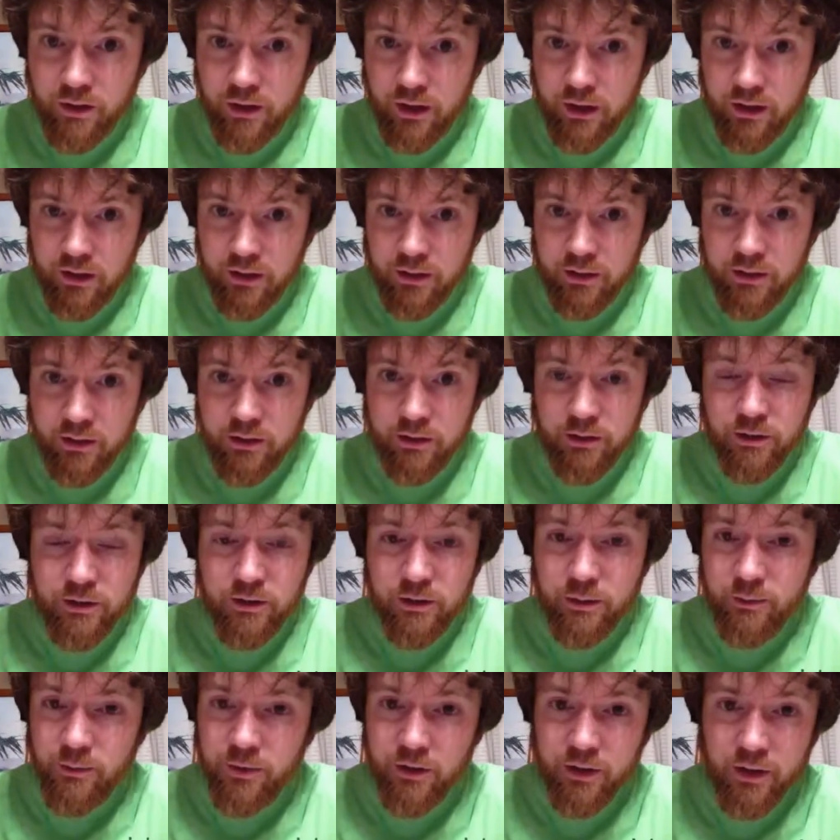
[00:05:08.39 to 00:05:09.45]
uh,
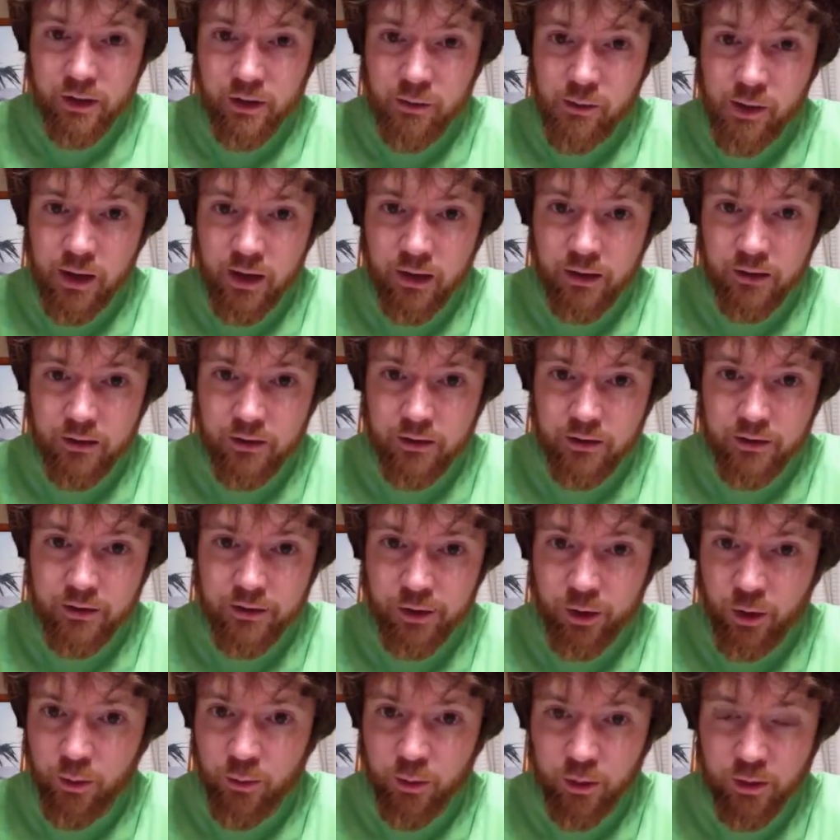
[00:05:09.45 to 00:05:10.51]
just something to think about
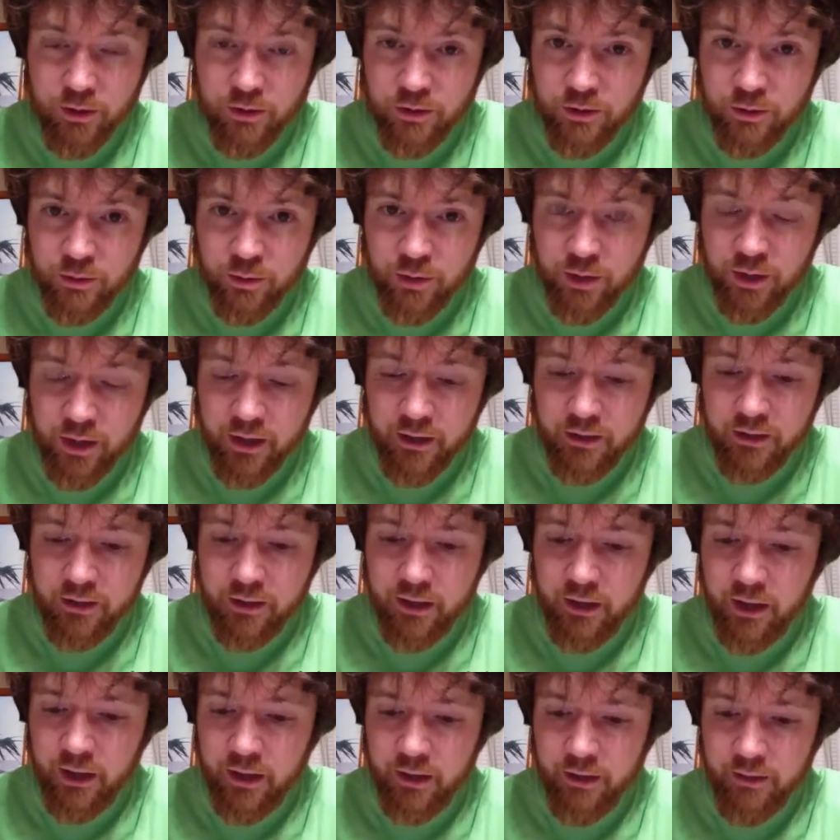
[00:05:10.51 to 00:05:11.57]
your own personal prayer
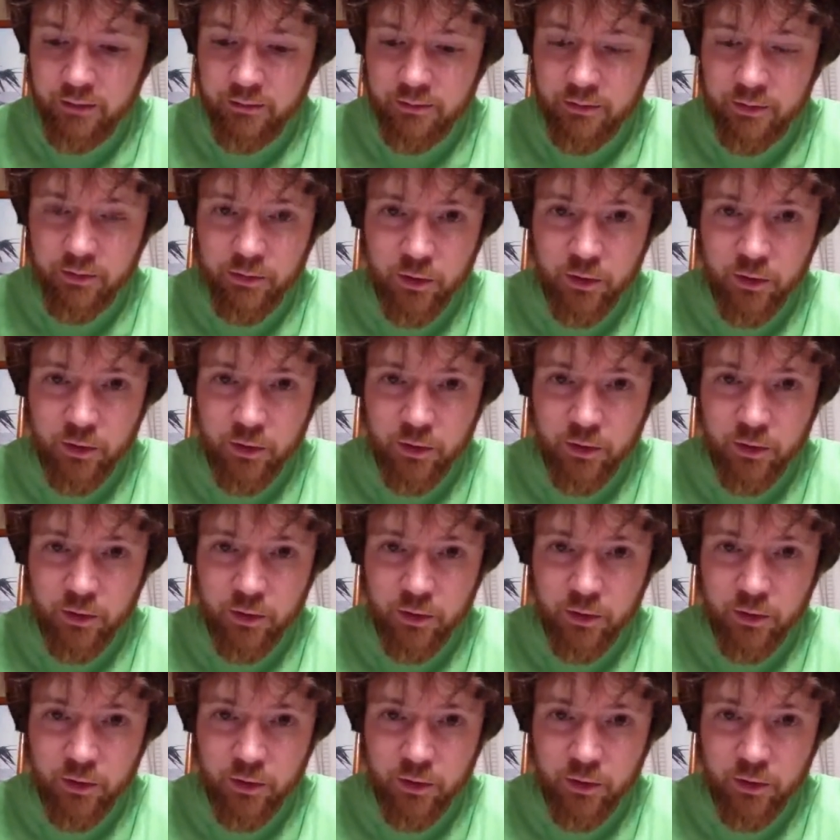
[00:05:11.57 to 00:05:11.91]
today.